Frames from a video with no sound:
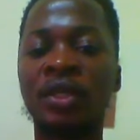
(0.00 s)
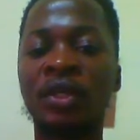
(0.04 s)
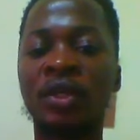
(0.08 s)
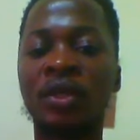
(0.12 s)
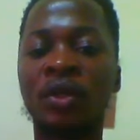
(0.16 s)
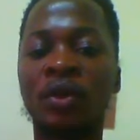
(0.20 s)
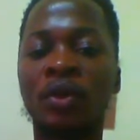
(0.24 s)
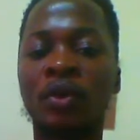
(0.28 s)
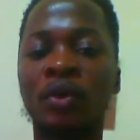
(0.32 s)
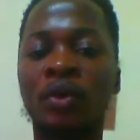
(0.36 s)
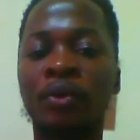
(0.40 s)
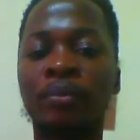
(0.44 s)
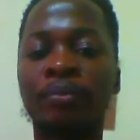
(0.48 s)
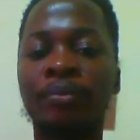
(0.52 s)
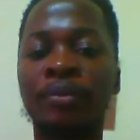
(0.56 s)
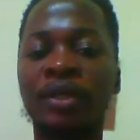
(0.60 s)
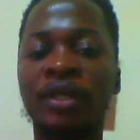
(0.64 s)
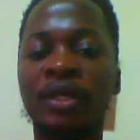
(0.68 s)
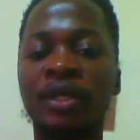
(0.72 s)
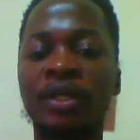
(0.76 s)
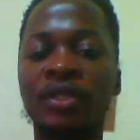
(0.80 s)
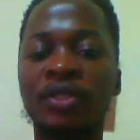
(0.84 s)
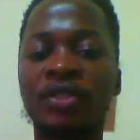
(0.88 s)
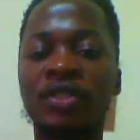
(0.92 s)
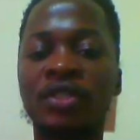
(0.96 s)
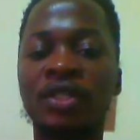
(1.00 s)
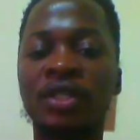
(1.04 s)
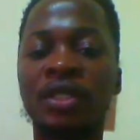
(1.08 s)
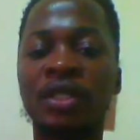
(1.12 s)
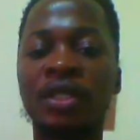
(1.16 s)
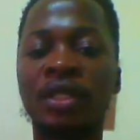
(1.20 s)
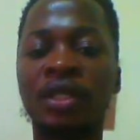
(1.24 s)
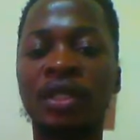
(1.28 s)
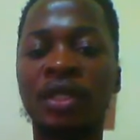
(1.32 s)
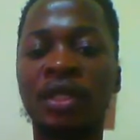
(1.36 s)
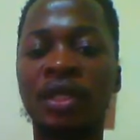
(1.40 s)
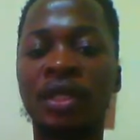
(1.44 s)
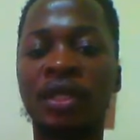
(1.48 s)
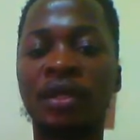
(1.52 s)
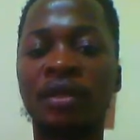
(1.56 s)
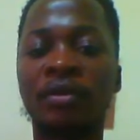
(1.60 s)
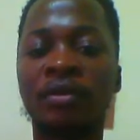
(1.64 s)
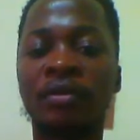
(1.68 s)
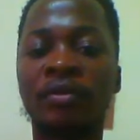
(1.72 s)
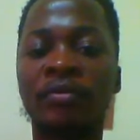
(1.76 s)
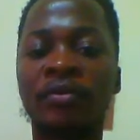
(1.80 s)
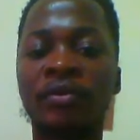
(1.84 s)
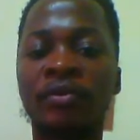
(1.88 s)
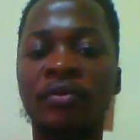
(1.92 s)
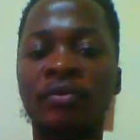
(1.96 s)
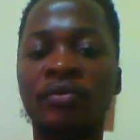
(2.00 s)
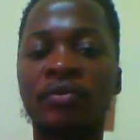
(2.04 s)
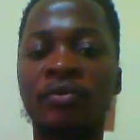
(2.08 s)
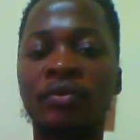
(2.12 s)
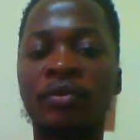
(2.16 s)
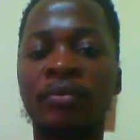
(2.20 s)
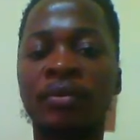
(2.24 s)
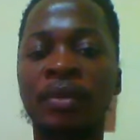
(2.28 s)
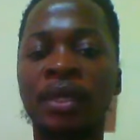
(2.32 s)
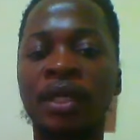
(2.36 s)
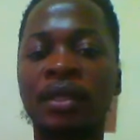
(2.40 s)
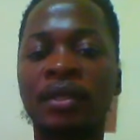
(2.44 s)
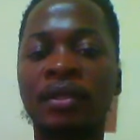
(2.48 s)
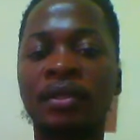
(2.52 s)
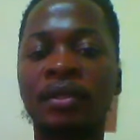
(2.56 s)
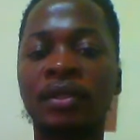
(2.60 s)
or PNG, and all this format.